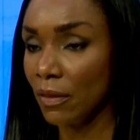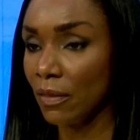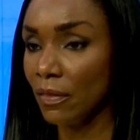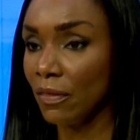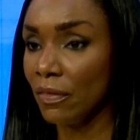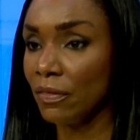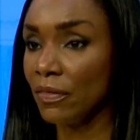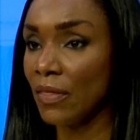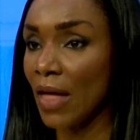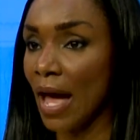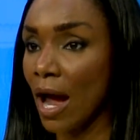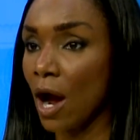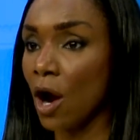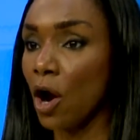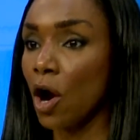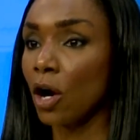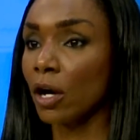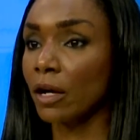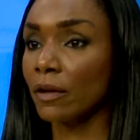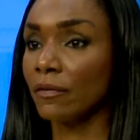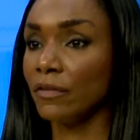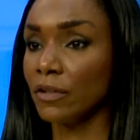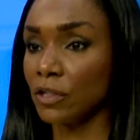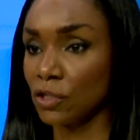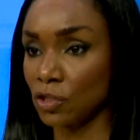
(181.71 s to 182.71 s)
that
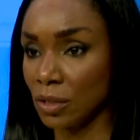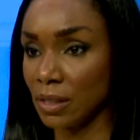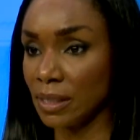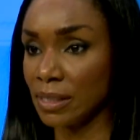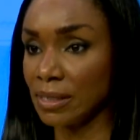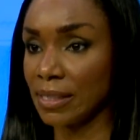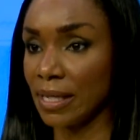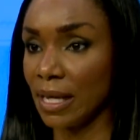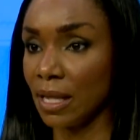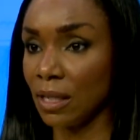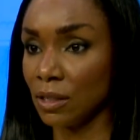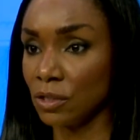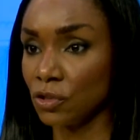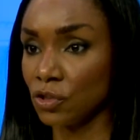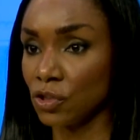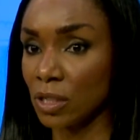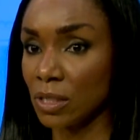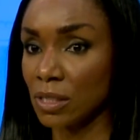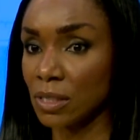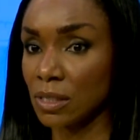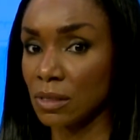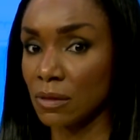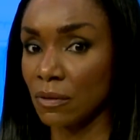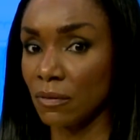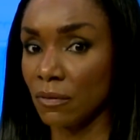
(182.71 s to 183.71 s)
artificial
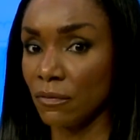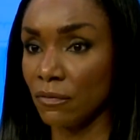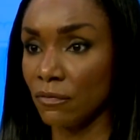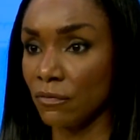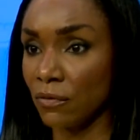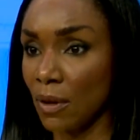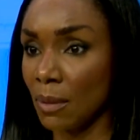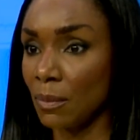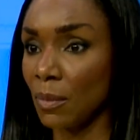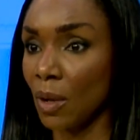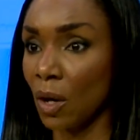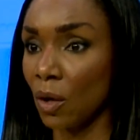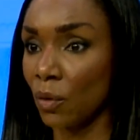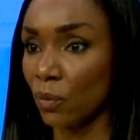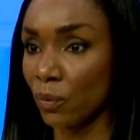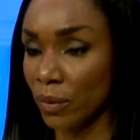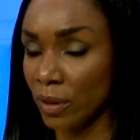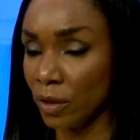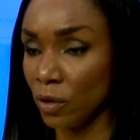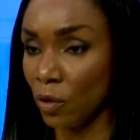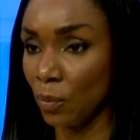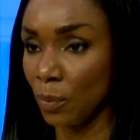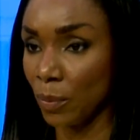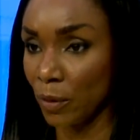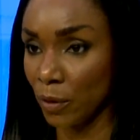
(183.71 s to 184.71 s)
intelligence from a
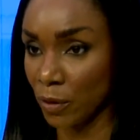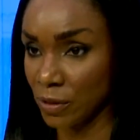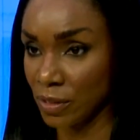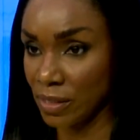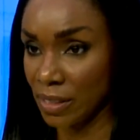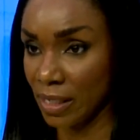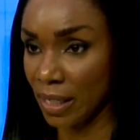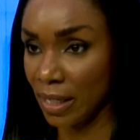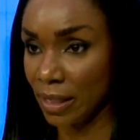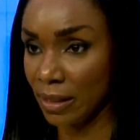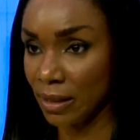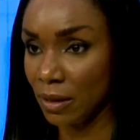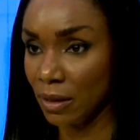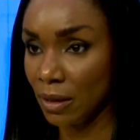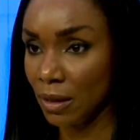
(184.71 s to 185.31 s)
real person.